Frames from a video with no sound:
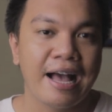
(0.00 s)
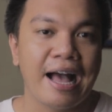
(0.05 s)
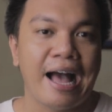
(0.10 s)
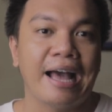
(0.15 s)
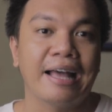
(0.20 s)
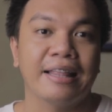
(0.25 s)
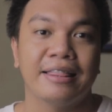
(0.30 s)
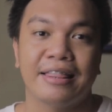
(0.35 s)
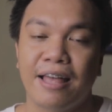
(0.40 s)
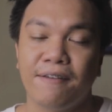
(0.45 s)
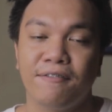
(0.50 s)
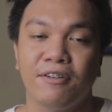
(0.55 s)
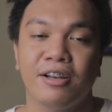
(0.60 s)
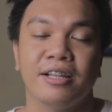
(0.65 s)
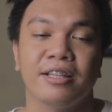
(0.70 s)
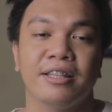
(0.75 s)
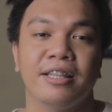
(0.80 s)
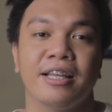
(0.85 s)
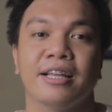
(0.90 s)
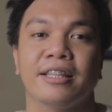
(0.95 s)
I
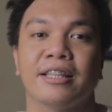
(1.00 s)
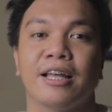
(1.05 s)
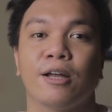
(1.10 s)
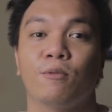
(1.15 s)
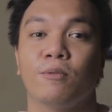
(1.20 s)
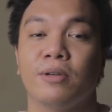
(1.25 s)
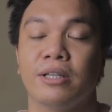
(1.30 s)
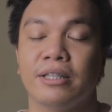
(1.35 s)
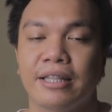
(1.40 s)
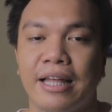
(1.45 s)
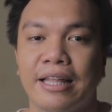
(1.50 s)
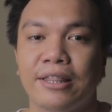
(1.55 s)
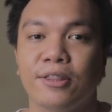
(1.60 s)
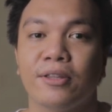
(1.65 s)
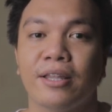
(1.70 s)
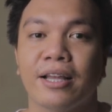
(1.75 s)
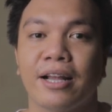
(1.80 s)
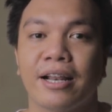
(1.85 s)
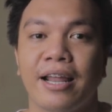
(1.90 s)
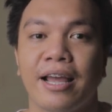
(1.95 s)
definitely think that we tend
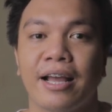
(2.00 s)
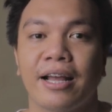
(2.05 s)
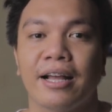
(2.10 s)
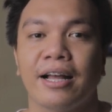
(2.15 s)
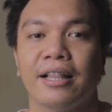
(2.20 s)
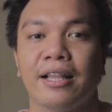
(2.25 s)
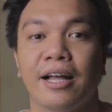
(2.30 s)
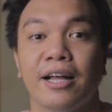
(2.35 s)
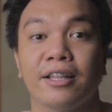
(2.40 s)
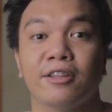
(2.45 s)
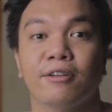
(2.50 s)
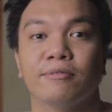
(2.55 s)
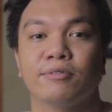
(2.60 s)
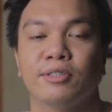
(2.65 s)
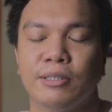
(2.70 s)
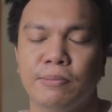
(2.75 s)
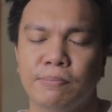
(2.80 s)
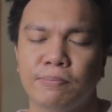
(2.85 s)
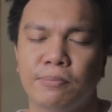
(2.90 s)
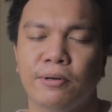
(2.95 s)
to neglect a lot of
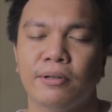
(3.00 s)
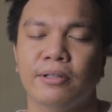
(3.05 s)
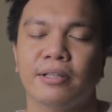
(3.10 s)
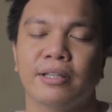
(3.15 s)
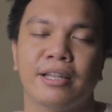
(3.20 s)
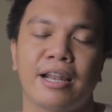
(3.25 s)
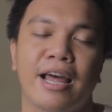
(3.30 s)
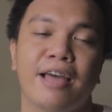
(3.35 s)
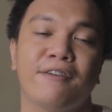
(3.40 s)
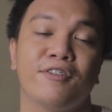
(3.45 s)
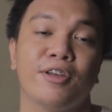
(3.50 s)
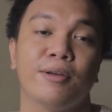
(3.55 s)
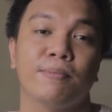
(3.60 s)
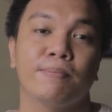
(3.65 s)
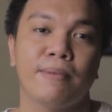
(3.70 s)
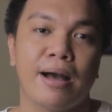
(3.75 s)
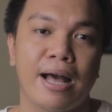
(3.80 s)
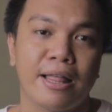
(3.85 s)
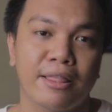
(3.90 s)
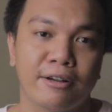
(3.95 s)
simple
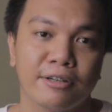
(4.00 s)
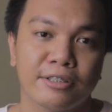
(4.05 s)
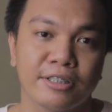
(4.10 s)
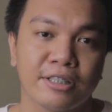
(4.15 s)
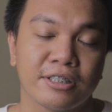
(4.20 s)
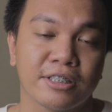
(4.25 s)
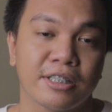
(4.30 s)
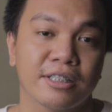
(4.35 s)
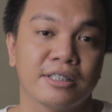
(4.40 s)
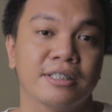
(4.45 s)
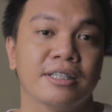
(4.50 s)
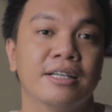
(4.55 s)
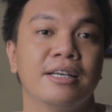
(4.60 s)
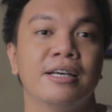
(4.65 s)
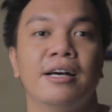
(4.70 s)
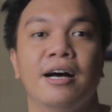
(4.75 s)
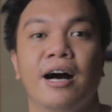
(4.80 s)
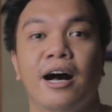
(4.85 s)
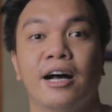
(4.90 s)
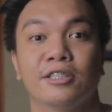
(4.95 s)
driving manners such as
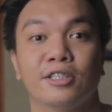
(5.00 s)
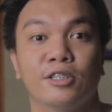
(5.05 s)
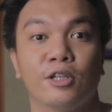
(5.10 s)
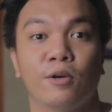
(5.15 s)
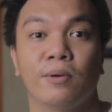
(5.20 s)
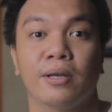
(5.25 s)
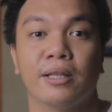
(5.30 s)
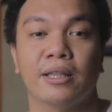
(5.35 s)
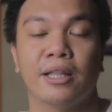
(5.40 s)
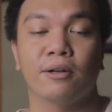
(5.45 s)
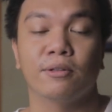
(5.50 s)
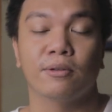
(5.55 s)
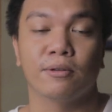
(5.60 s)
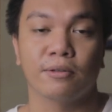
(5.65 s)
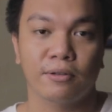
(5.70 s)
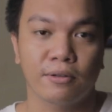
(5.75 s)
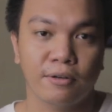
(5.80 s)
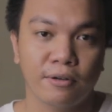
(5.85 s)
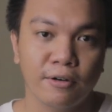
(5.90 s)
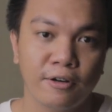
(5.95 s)
slowing down
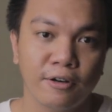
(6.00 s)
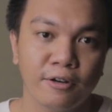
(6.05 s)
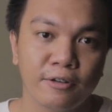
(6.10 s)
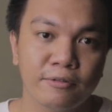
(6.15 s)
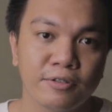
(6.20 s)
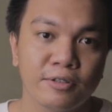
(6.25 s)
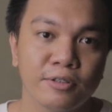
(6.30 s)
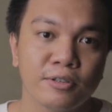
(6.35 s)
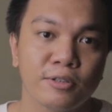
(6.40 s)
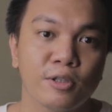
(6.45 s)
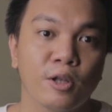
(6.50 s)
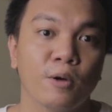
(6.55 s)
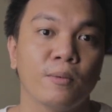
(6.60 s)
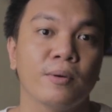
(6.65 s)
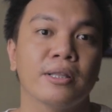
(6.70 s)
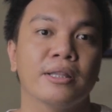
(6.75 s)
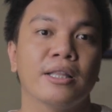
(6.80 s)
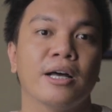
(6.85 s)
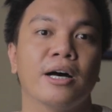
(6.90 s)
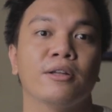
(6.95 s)
on curves,
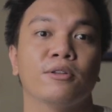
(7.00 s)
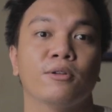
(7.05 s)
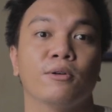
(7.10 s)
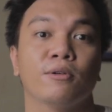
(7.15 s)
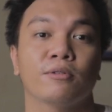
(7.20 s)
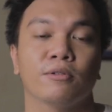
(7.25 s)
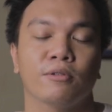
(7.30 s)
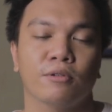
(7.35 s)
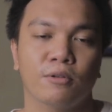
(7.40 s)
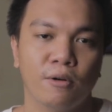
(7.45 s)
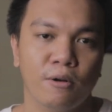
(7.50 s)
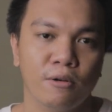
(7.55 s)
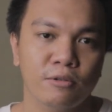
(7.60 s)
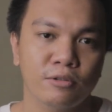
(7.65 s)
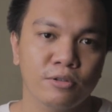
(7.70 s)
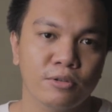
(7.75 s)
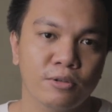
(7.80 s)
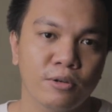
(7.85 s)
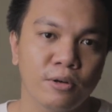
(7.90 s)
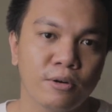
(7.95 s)
slowing down on
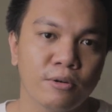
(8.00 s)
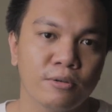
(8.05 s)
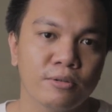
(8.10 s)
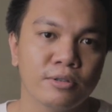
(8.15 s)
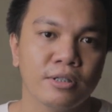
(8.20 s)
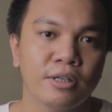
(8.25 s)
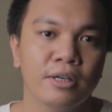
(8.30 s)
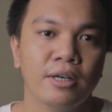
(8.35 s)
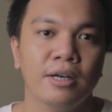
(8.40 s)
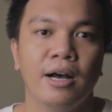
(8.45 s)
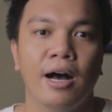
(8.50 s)
crossroads,